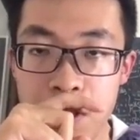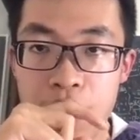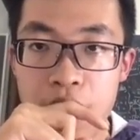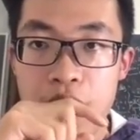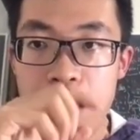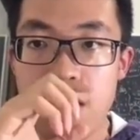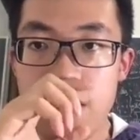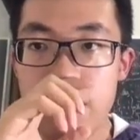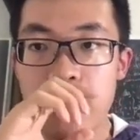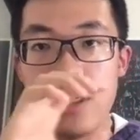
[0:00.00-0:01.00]
And
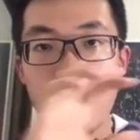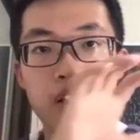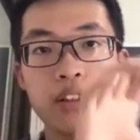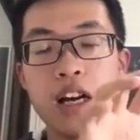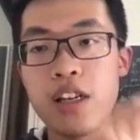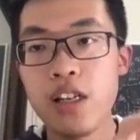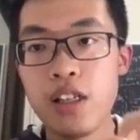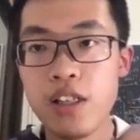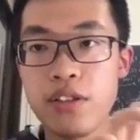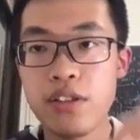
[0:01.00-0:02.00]
inside,
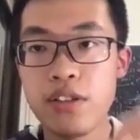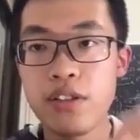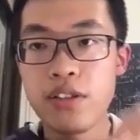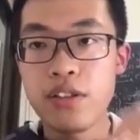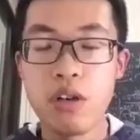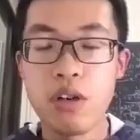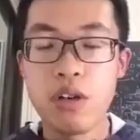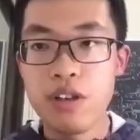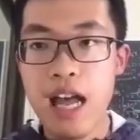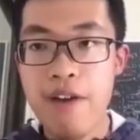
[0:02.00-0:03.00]
we
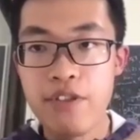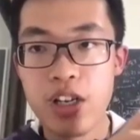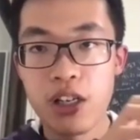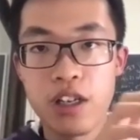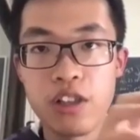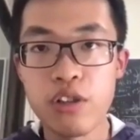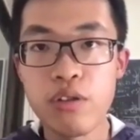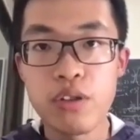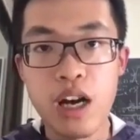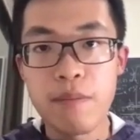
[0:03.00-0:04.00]
also have the
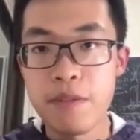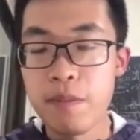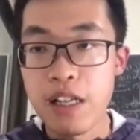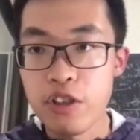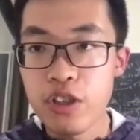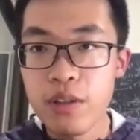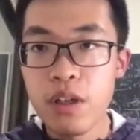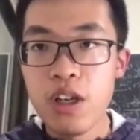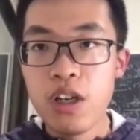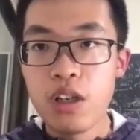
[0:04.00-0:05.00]
continuous optimization
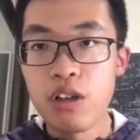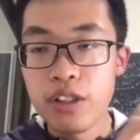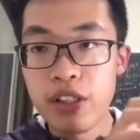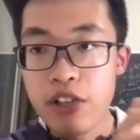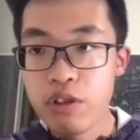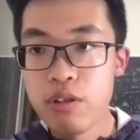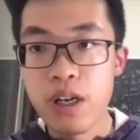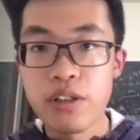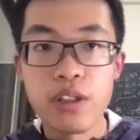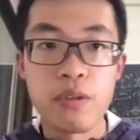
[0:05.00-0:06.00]
called the natural
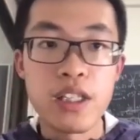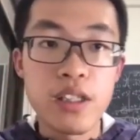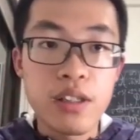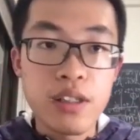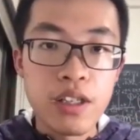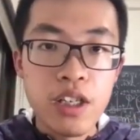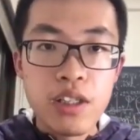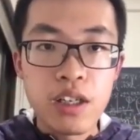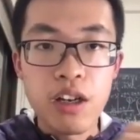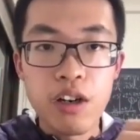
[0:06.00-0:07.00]
policy gradient. The
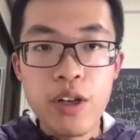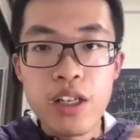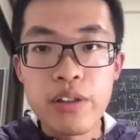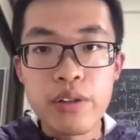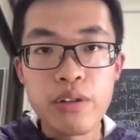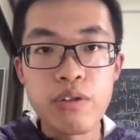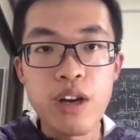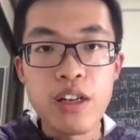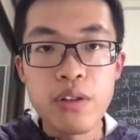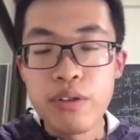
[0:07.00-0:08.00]
goal is to
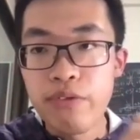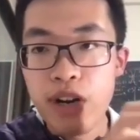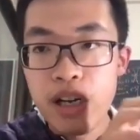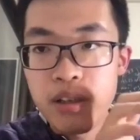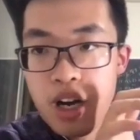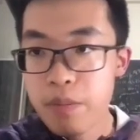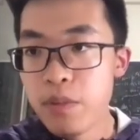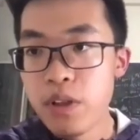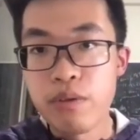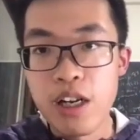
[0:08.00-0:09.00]
trying to find the optimal
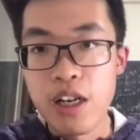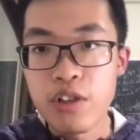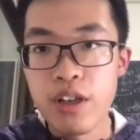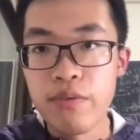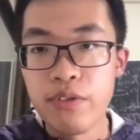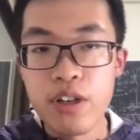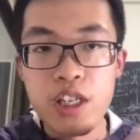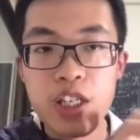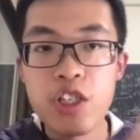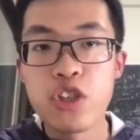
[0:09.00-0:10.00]
duration for
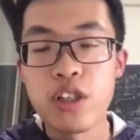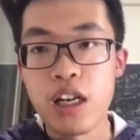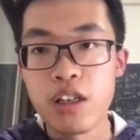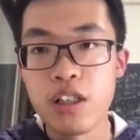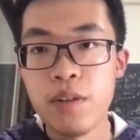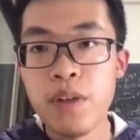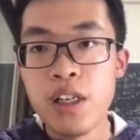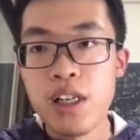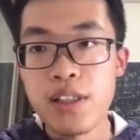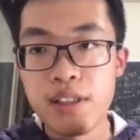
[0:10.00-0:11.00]
each
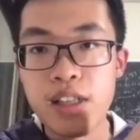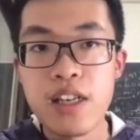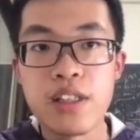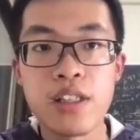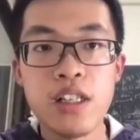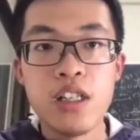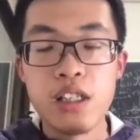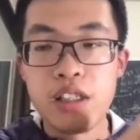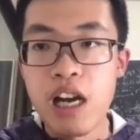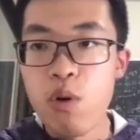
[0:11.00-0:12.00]
a state, a
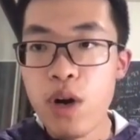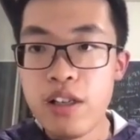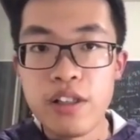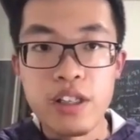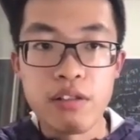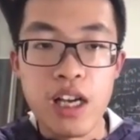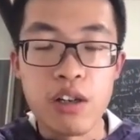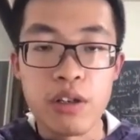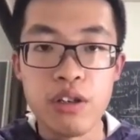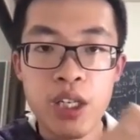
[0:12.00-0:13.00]
tau 1 until tau
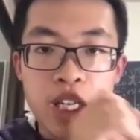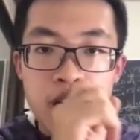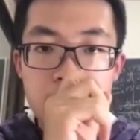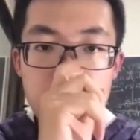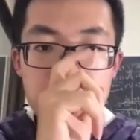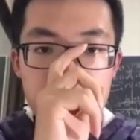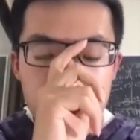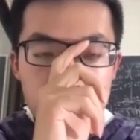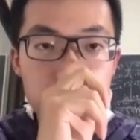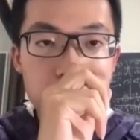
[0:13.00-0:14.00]
q. And the
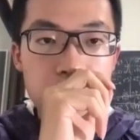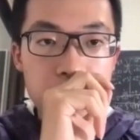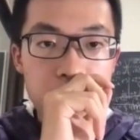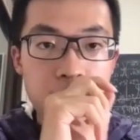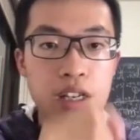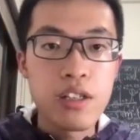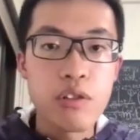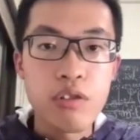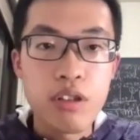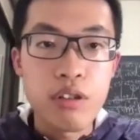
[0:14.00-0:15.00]
solution there is
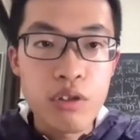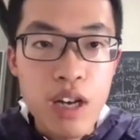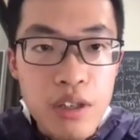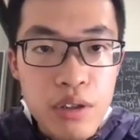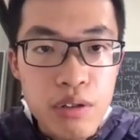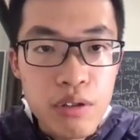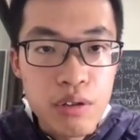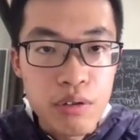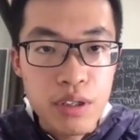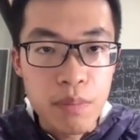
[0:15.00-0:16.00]
trying to
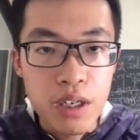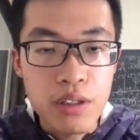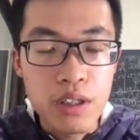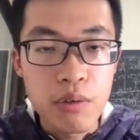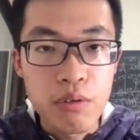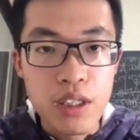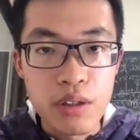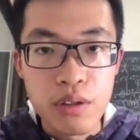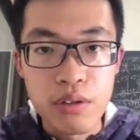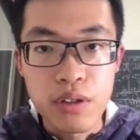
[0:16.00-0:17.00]
use a policy gradient
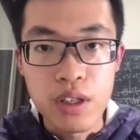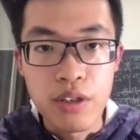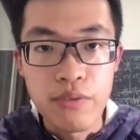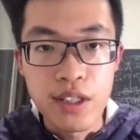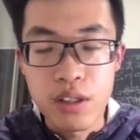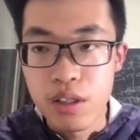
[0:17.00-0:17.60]
to solve this